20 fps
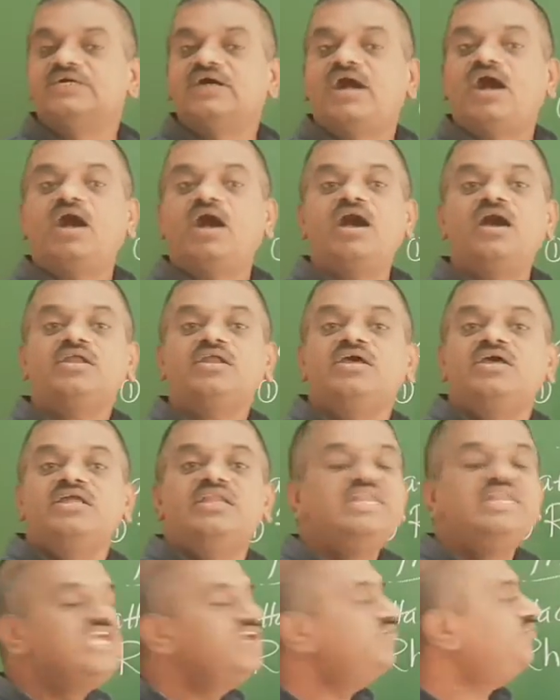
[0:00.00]
or
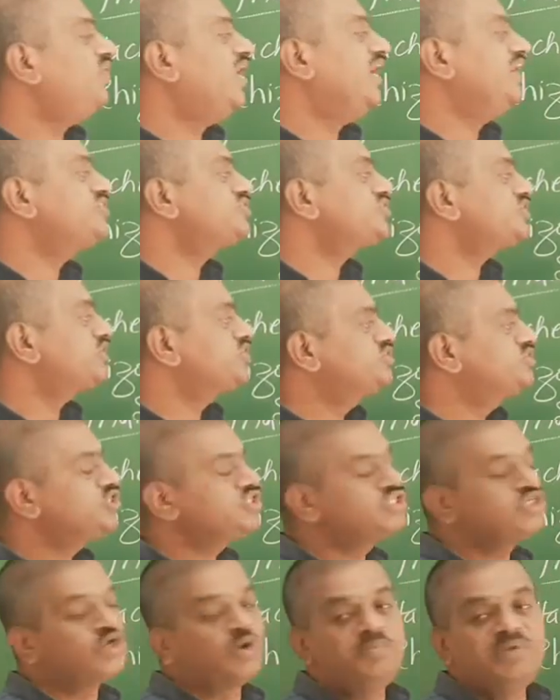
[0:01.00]
leaf-like
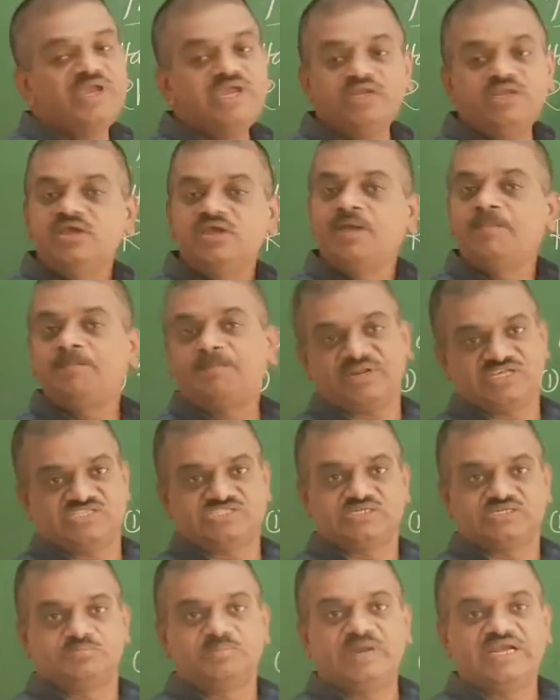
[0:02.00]
structures are being
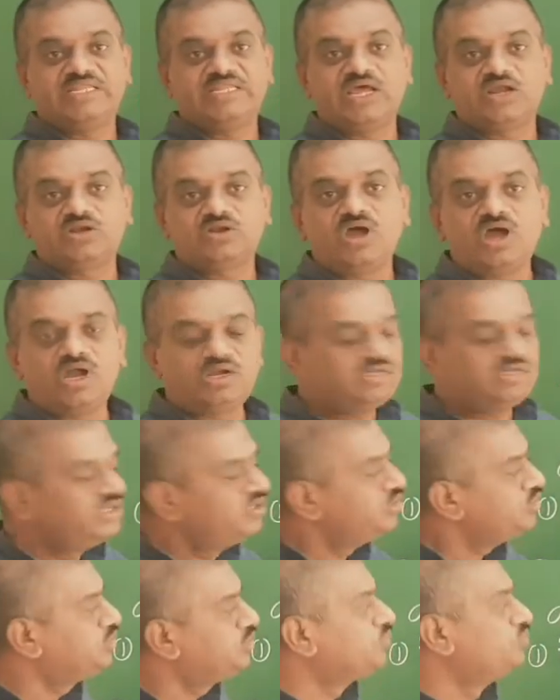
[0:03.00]
present. But they are
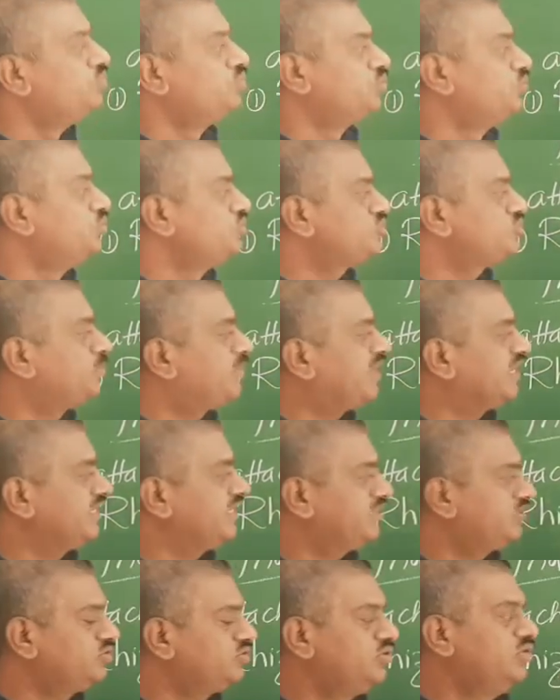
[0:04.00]
not true roots, but
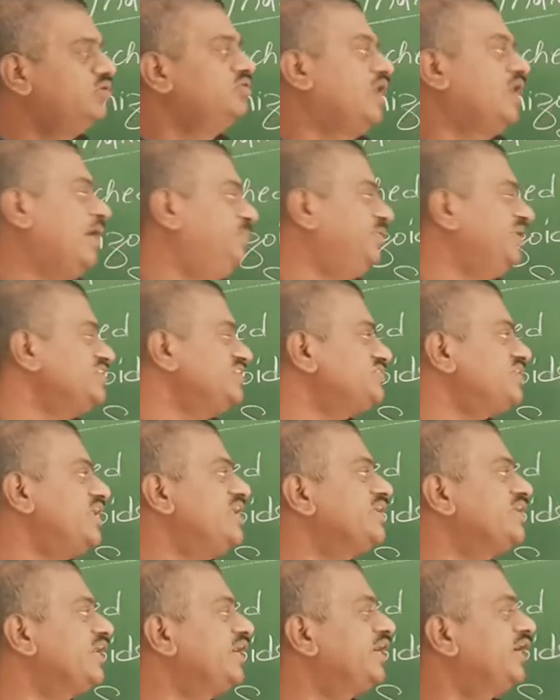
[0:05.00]
it appears
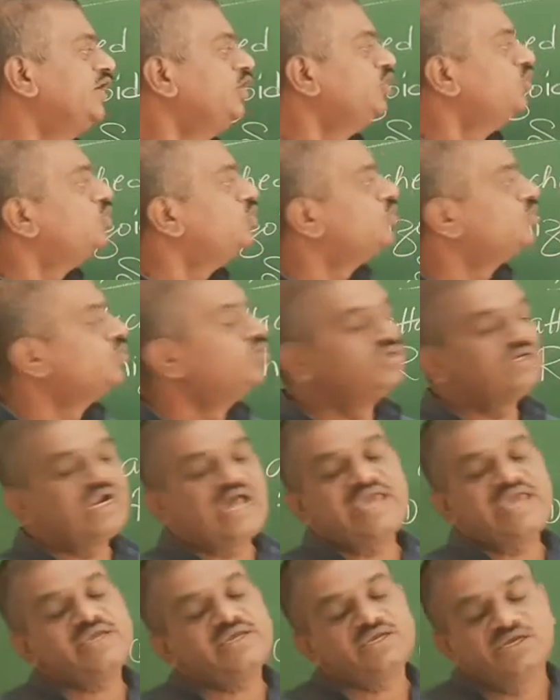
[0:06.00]
like a
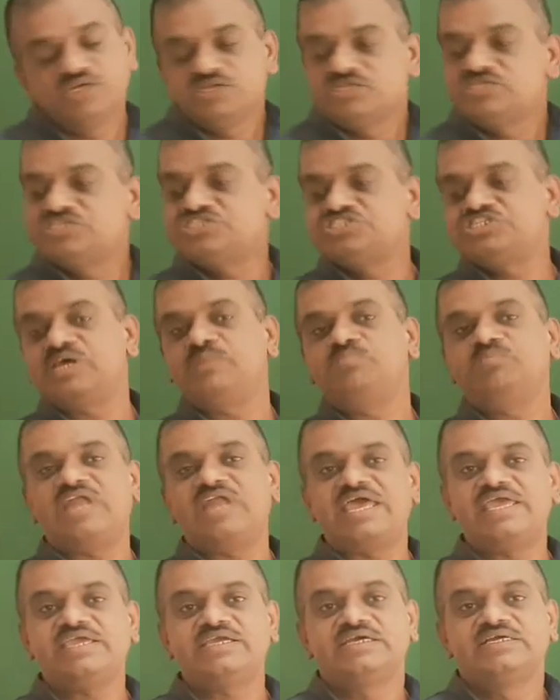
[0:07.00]
root-like,
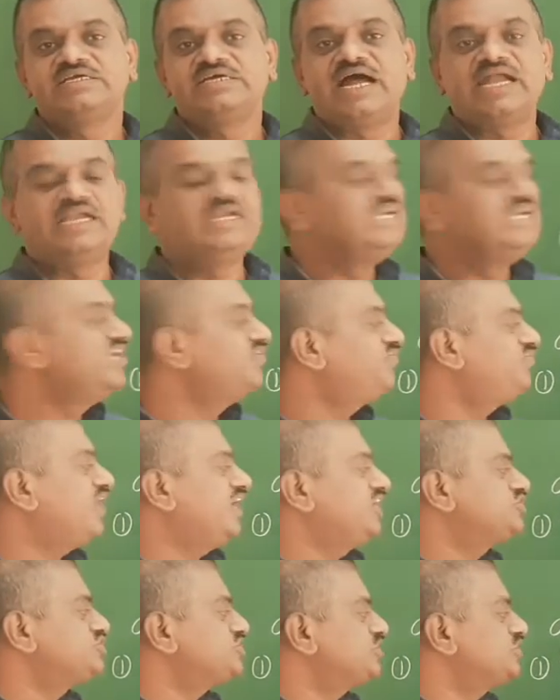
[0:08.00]
stem-like and
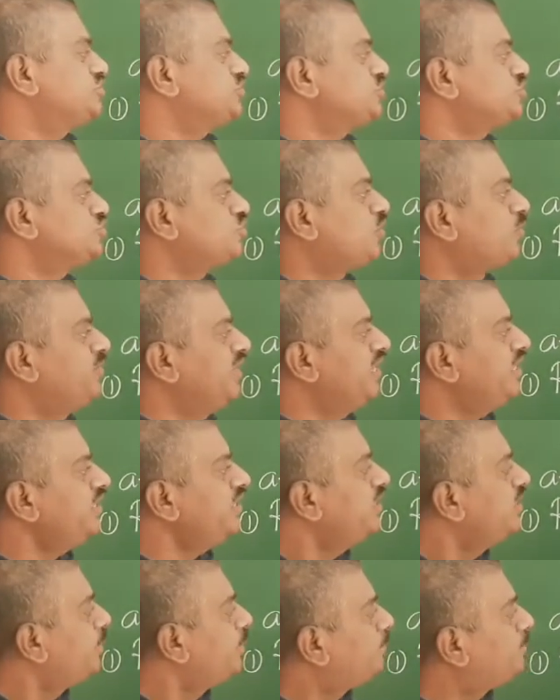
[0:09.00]
leaf-like structures are
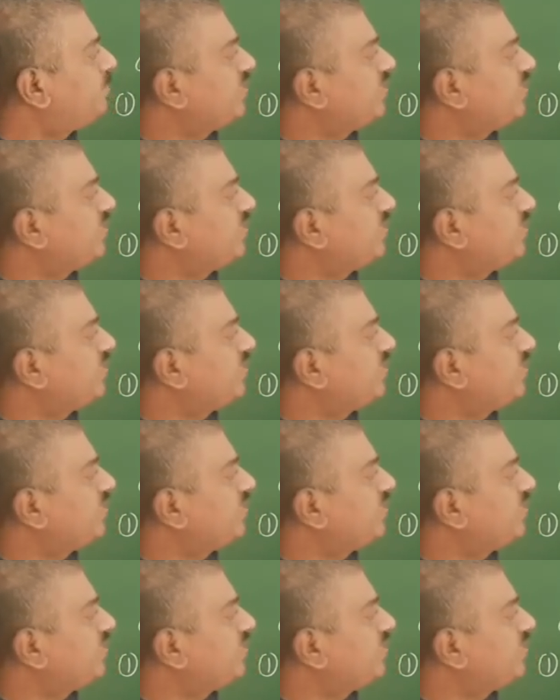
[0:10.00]
being